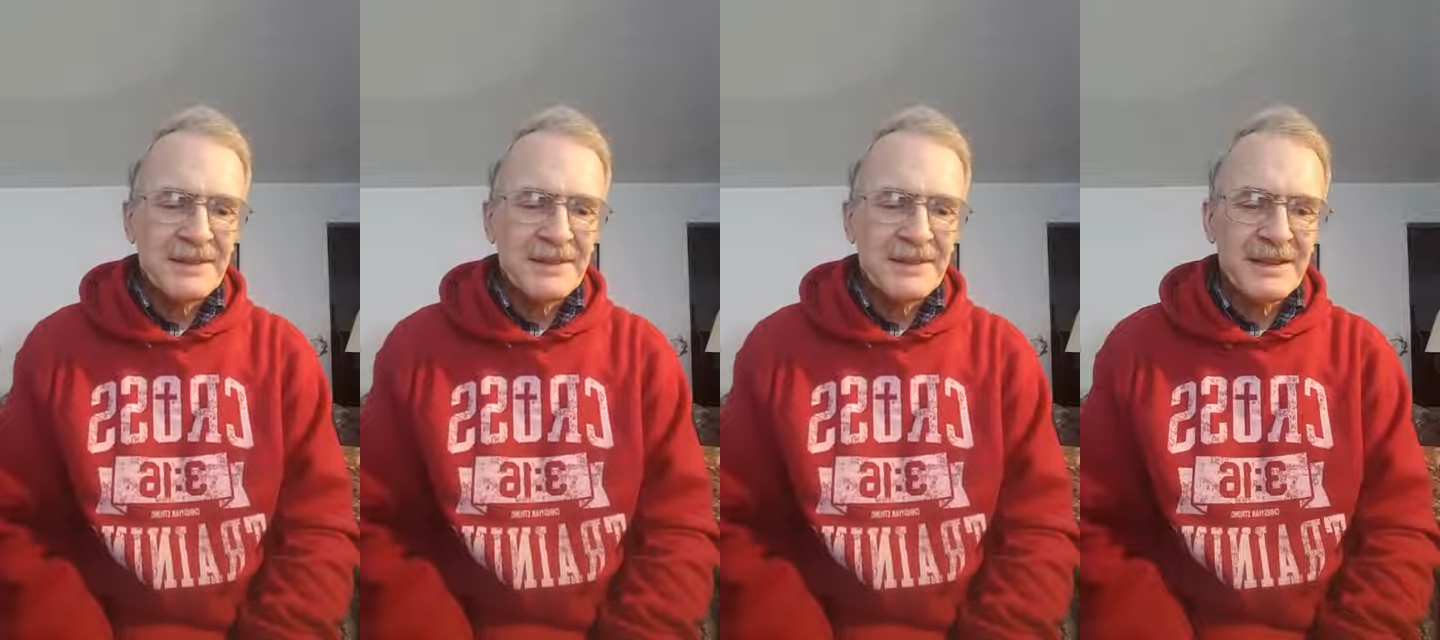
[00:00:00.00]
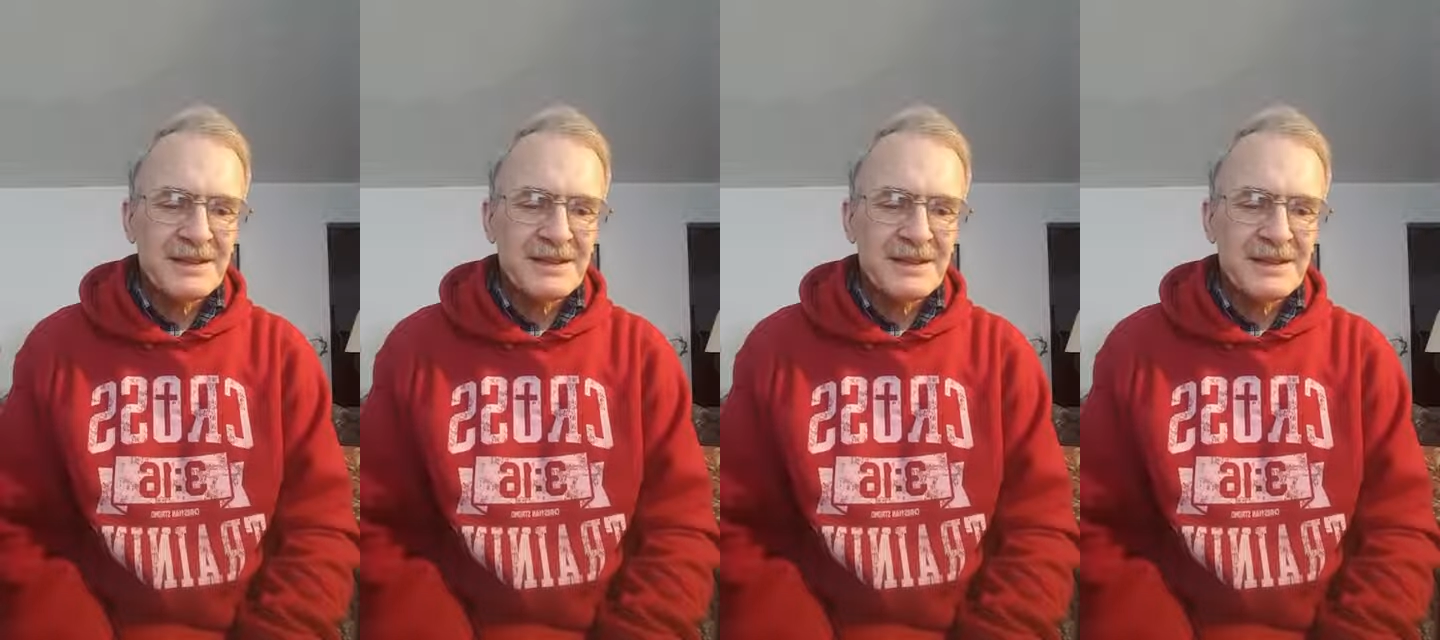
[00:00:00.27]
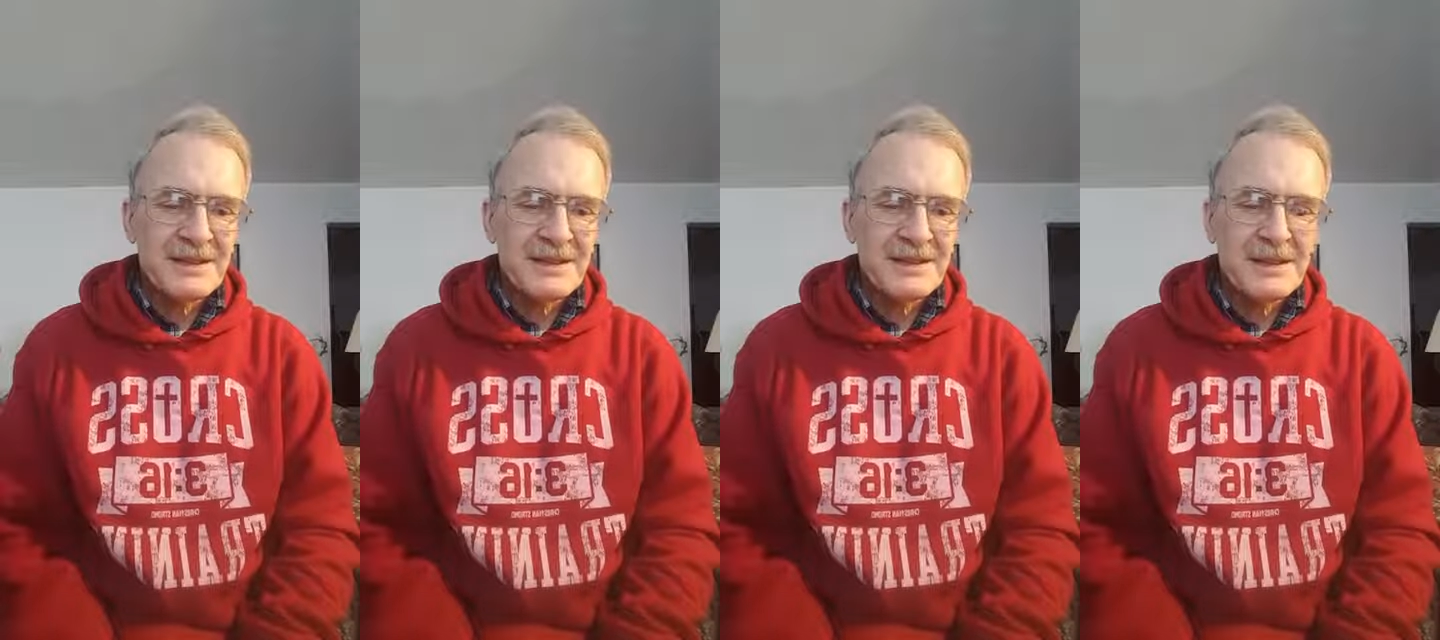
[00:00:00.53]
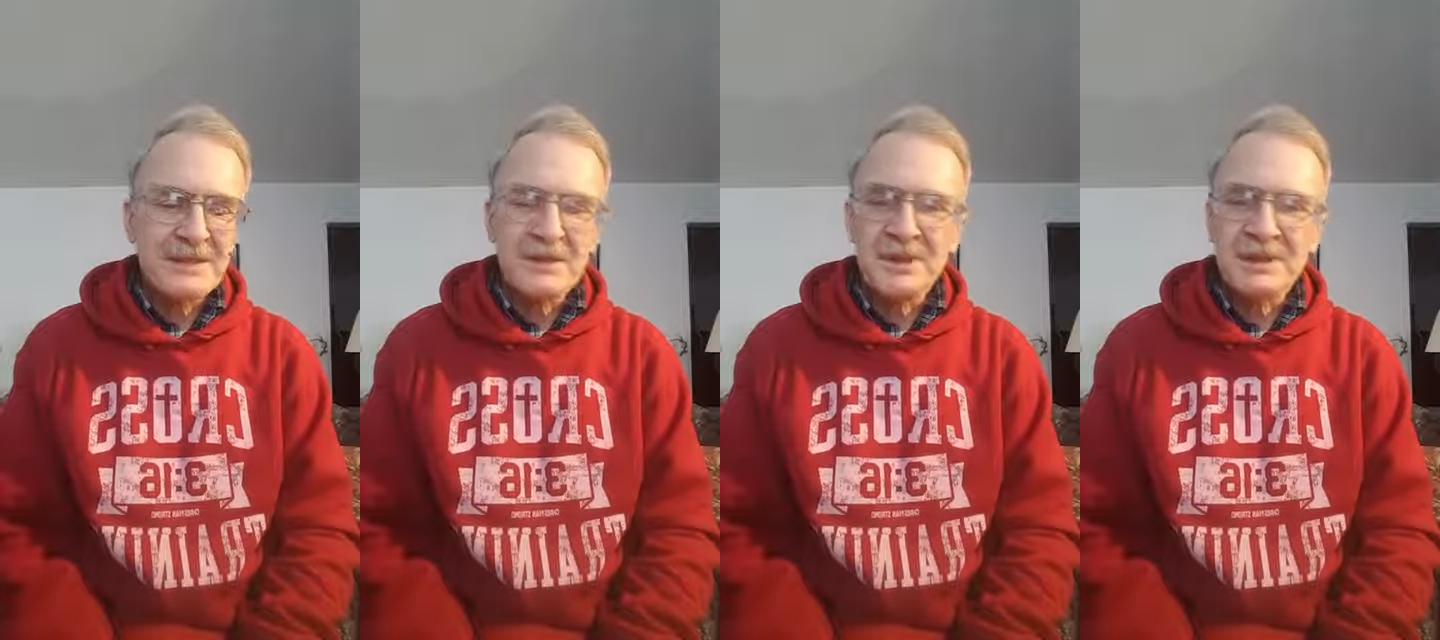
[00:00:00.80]
that's that's
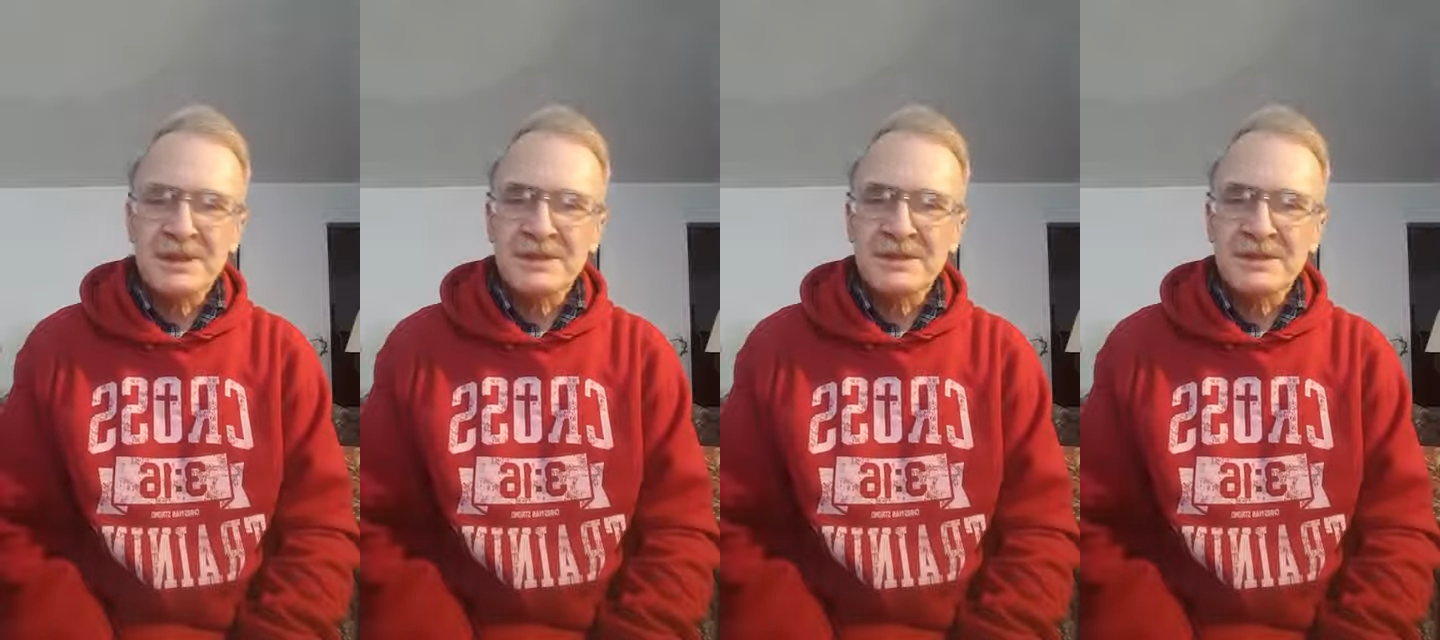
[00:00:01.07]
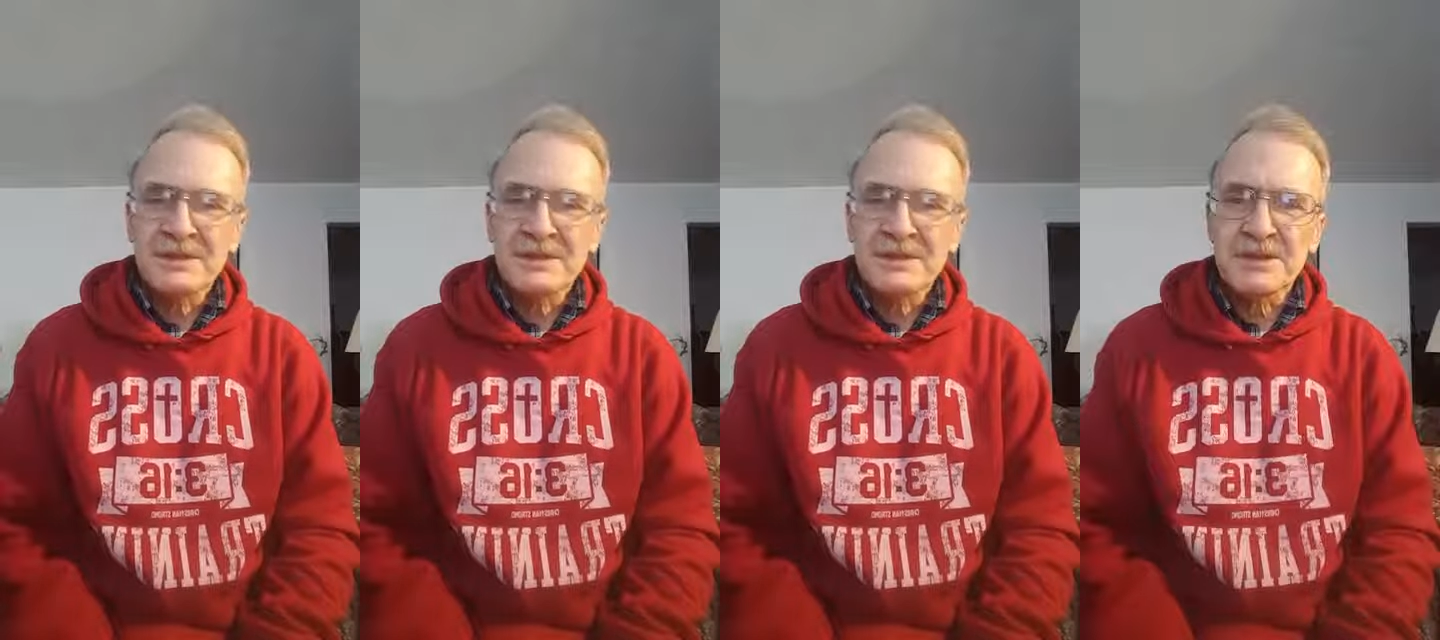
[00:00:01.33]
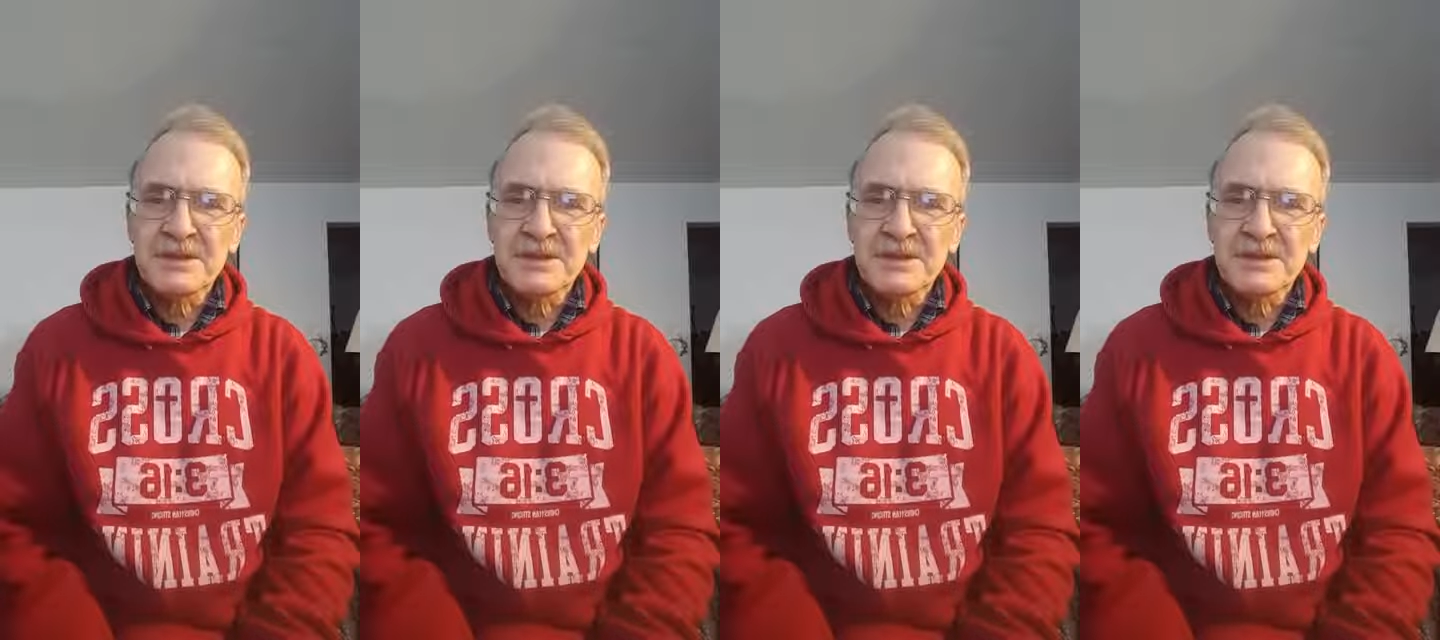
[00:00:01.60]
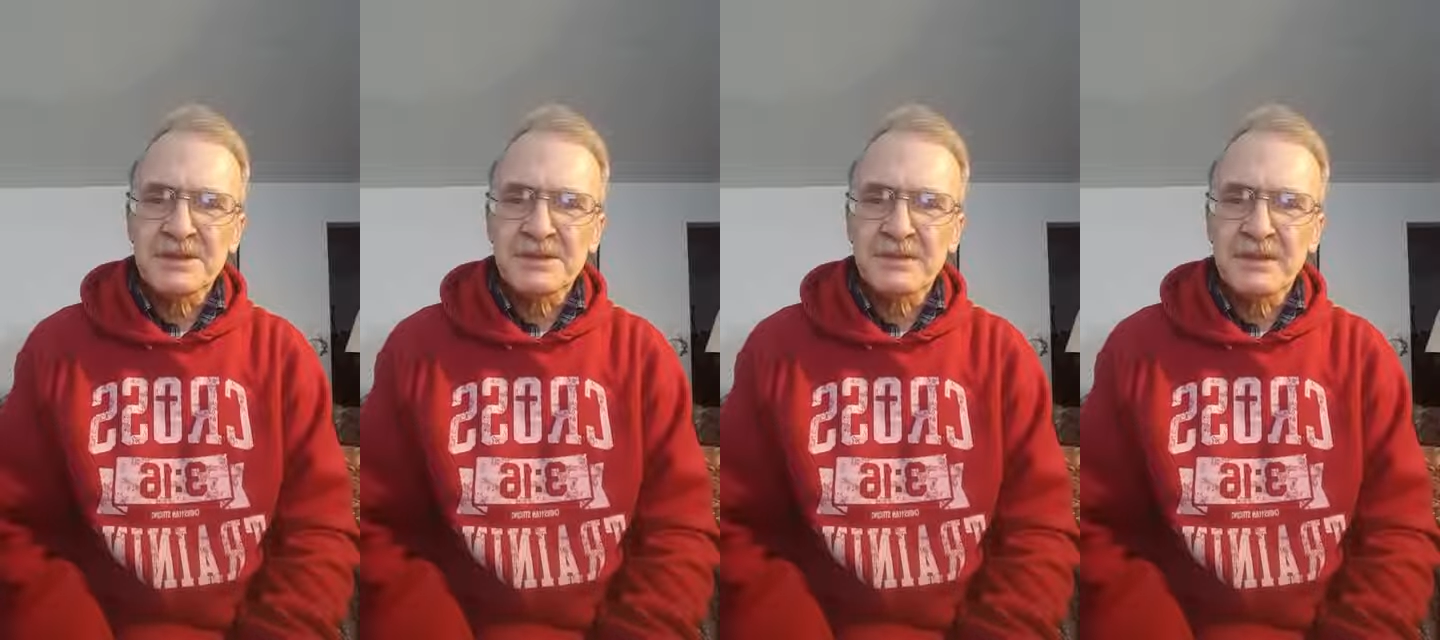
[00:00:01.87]
something that's, that's
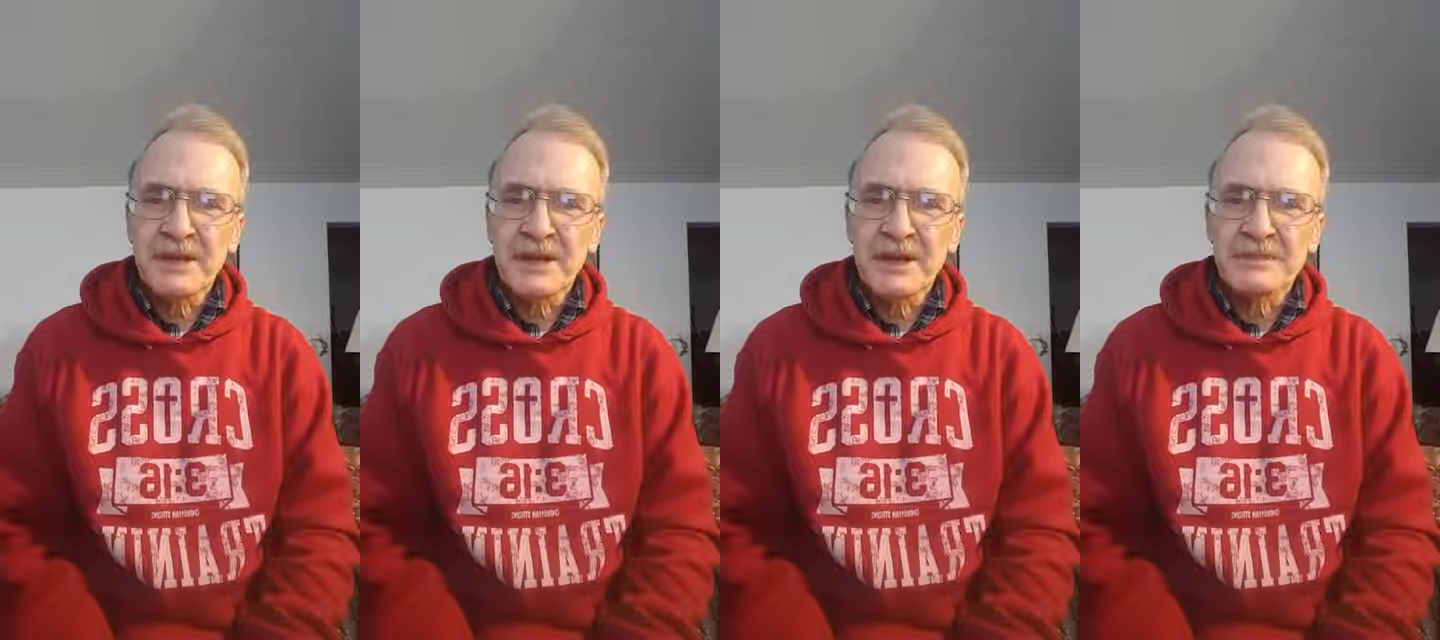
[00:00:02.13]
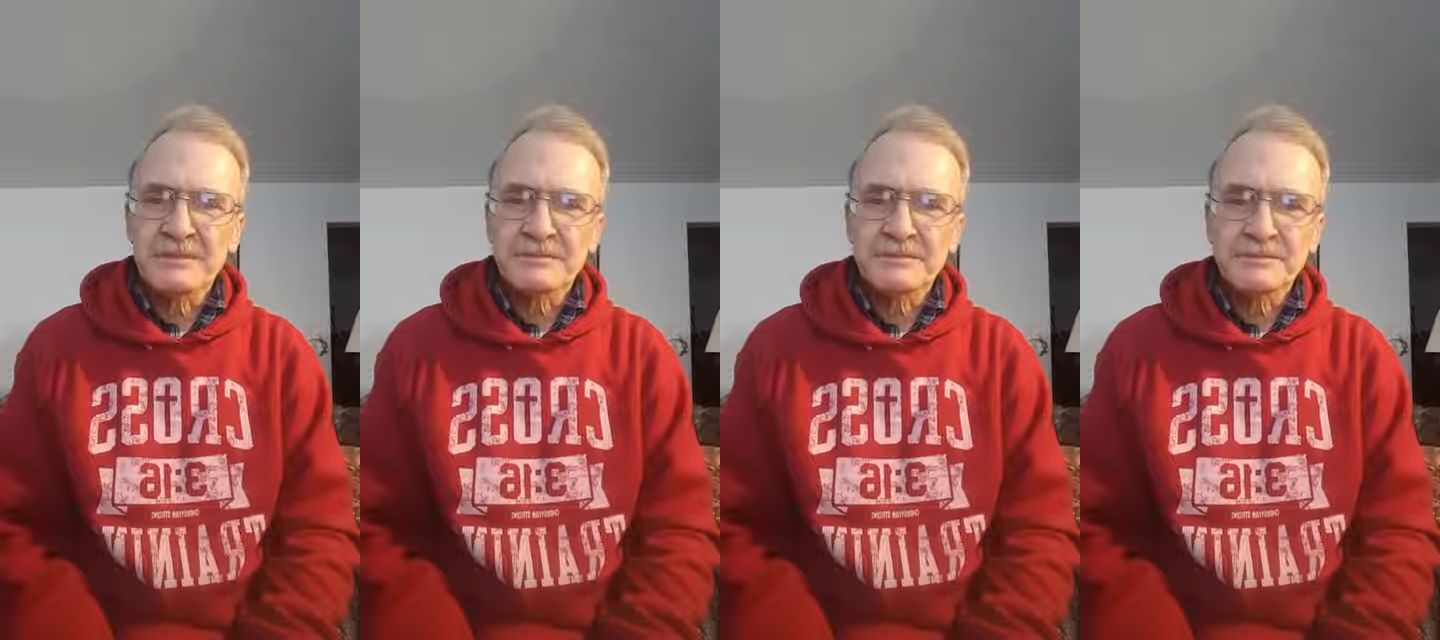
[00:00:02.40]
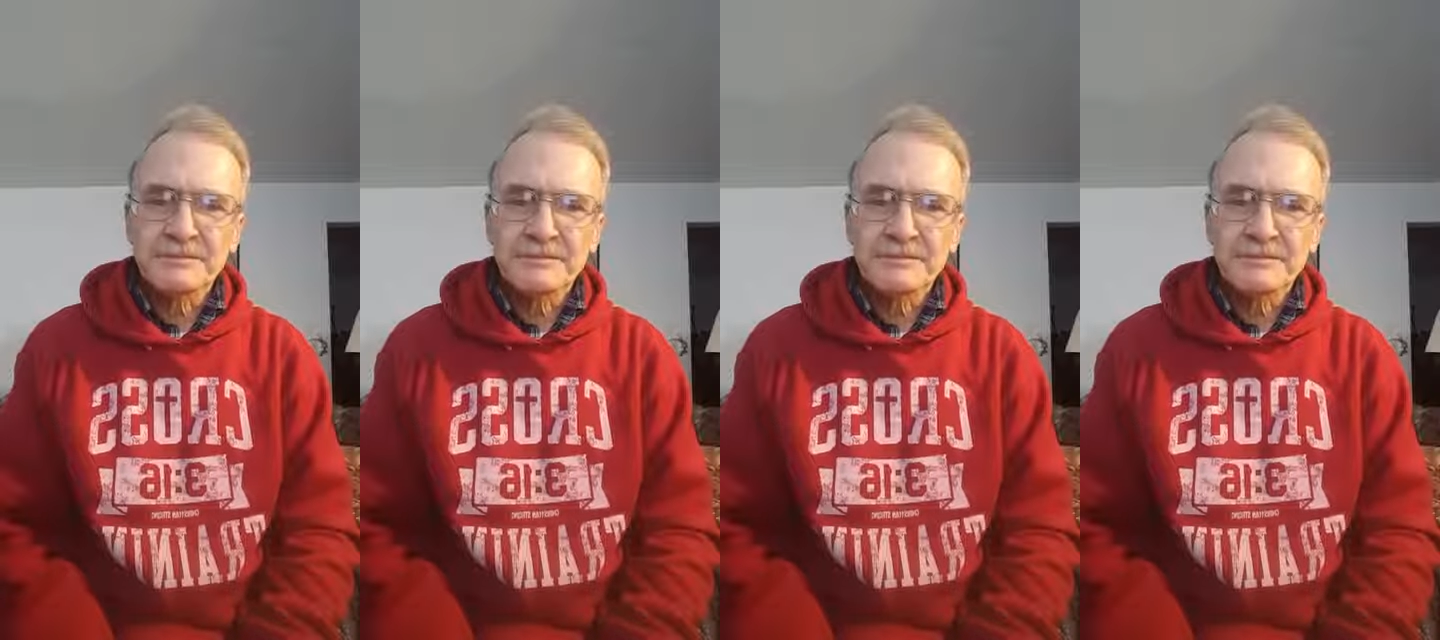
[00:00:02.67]
hard to explain.